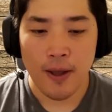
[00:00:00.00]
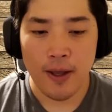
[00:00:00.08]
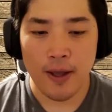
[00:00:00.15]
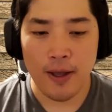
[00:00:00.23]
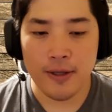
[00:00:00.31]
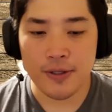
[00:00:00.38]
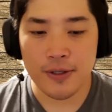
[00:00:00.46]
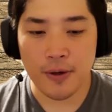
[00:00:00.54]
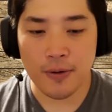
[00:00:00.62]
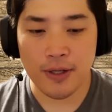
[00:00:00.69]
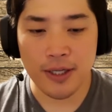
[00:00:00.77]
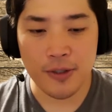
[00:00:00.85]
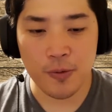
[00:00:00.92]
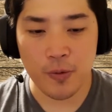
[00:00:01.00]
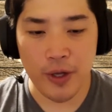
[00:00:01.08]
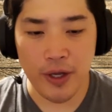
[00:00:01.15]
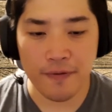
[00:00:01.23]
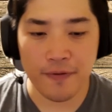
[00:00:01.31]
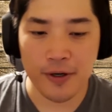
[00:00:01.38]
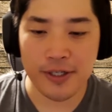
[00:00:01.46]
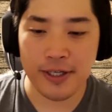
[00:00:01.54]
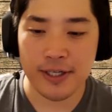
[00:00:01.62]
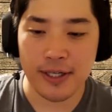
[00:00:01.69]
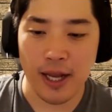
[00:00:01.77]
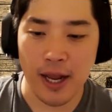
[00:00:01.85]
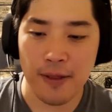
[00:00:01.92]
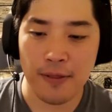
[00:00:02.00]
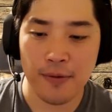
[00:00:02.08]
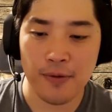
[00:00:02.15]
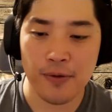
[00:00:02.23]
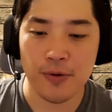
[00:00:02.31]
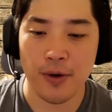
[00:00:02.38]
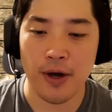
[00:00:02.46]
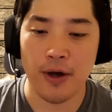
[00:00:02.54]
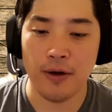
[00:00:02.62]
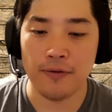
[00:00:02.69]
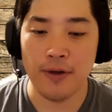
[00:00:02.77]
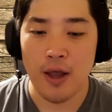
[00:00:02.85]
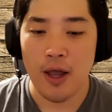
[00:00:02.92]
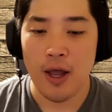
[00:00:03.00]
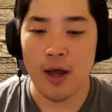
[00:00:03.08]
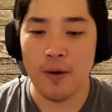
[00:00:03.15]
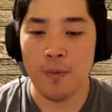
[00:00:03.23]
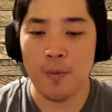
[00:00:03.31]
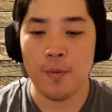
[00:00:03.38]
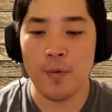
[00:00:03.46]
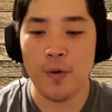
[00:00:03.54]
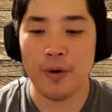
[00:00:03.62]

And so let's read verses 10 through 12 uh, real